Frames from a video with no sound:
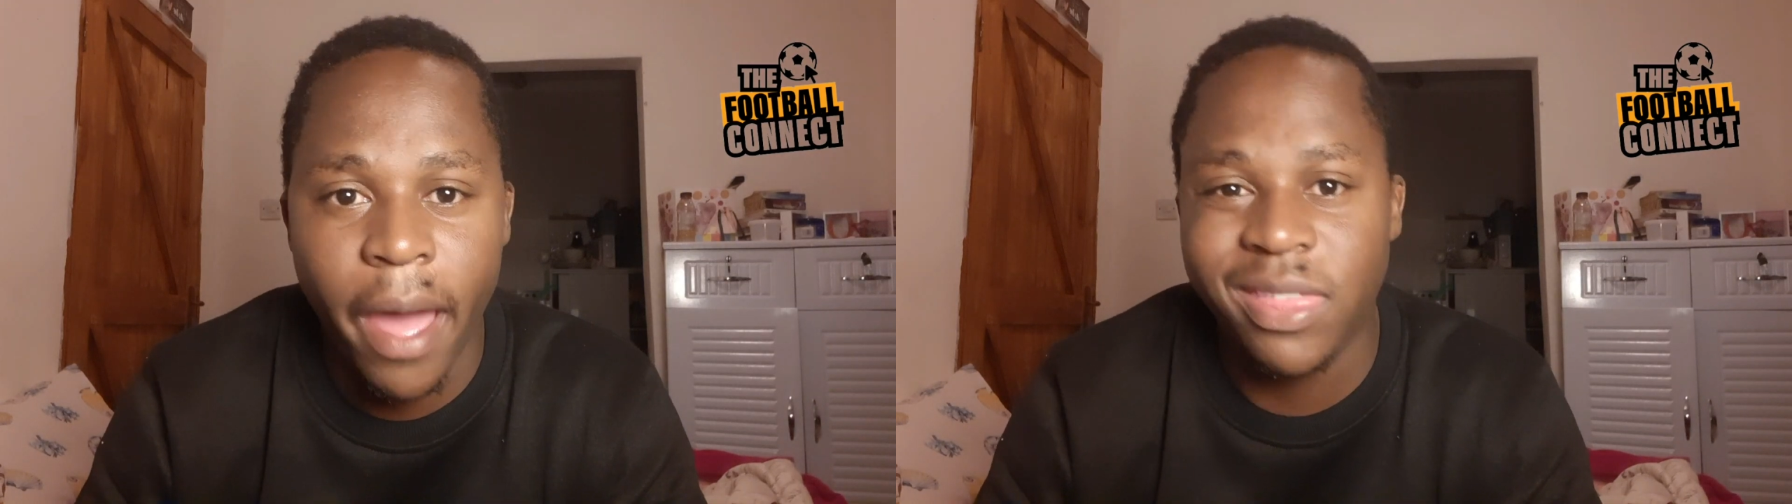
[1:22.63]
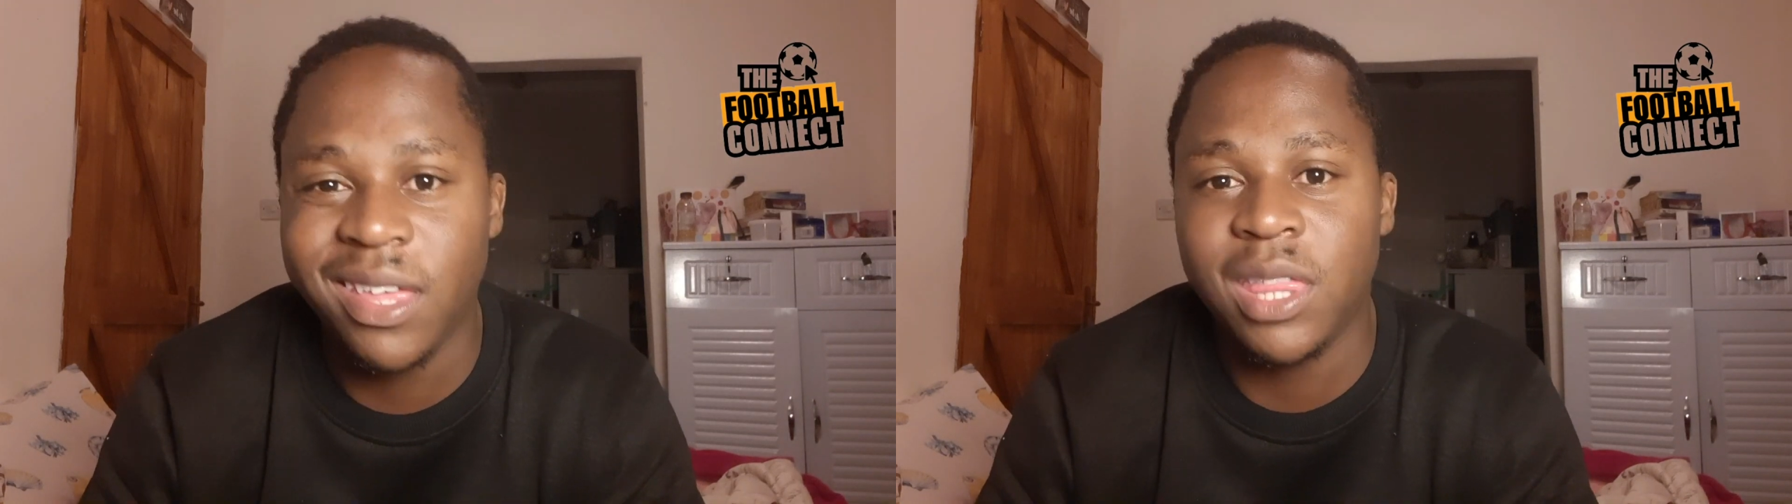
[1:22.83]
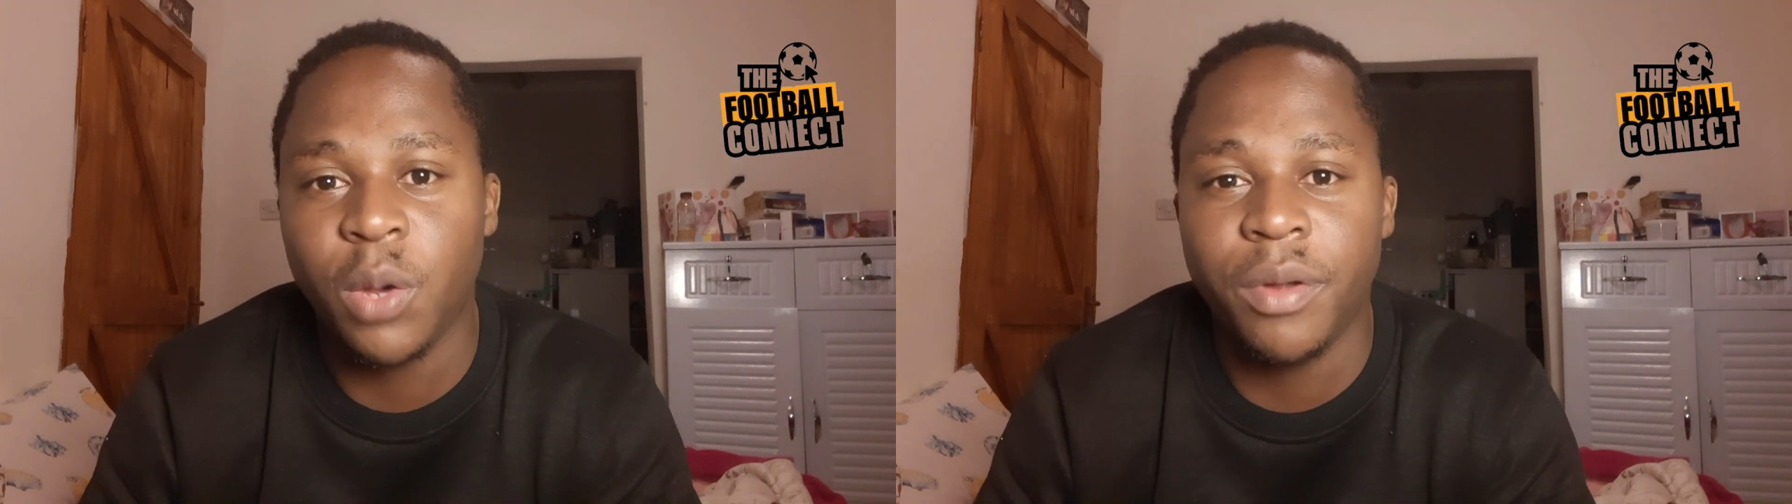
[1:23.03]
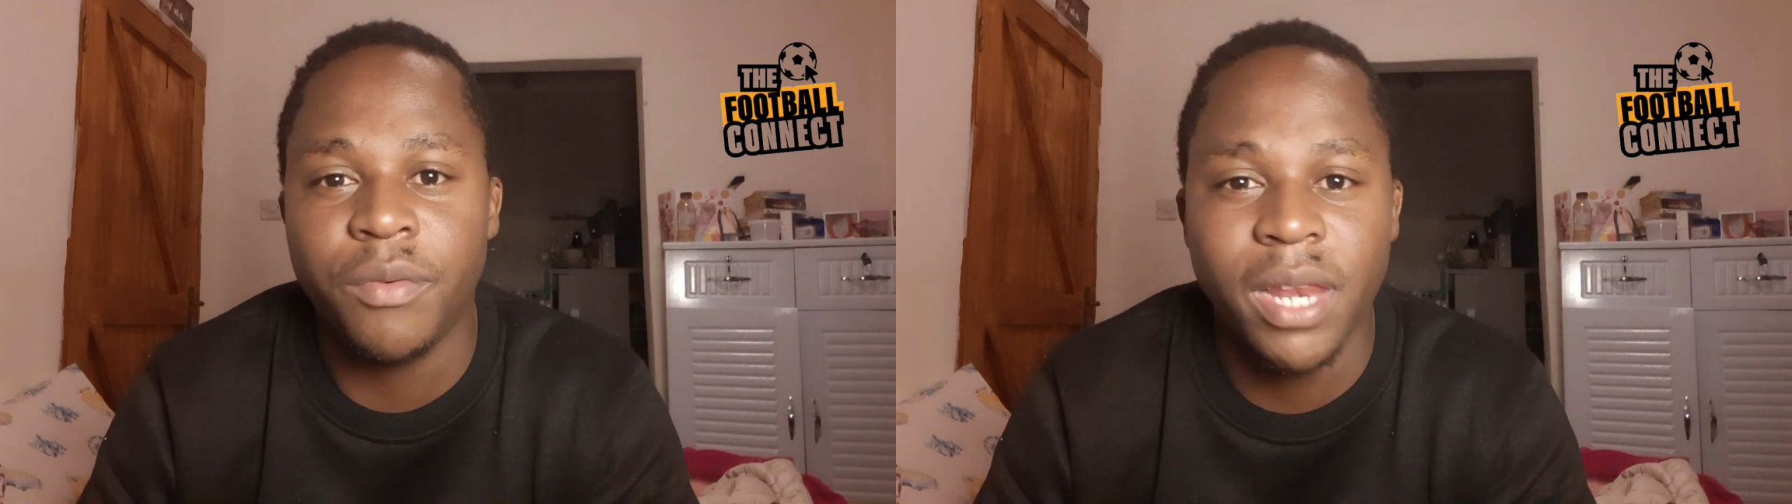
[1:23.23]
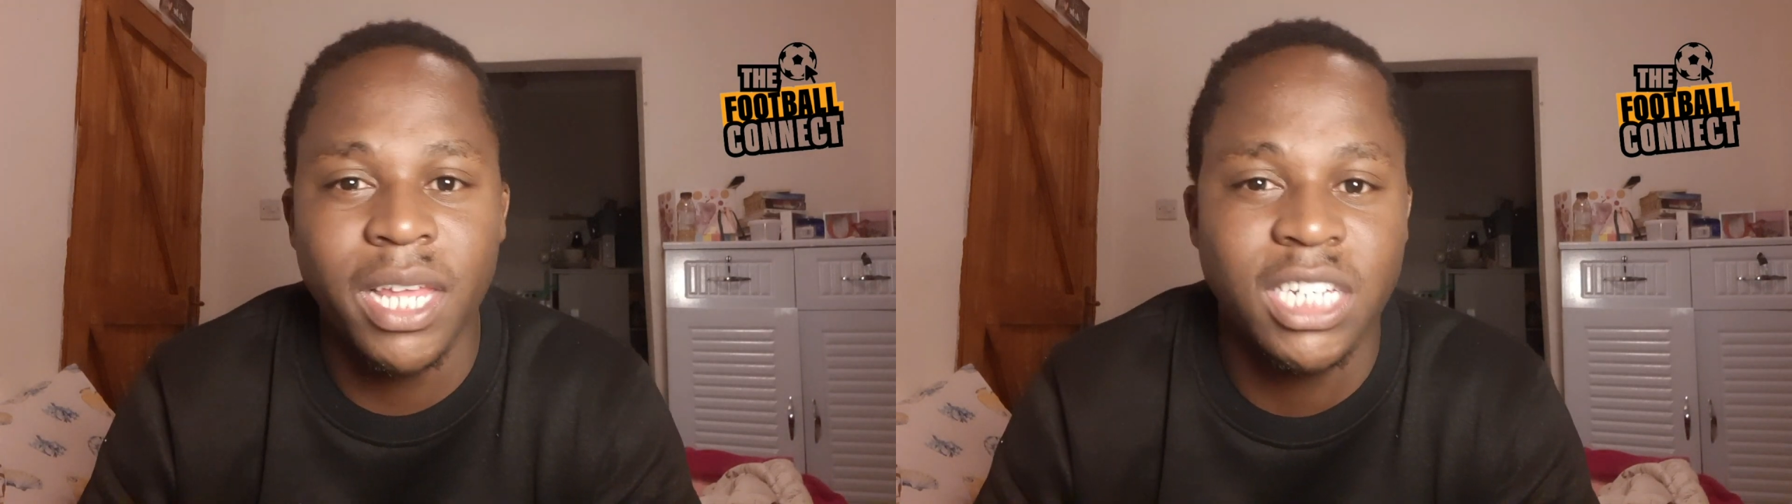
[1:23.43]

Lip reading: I think they were really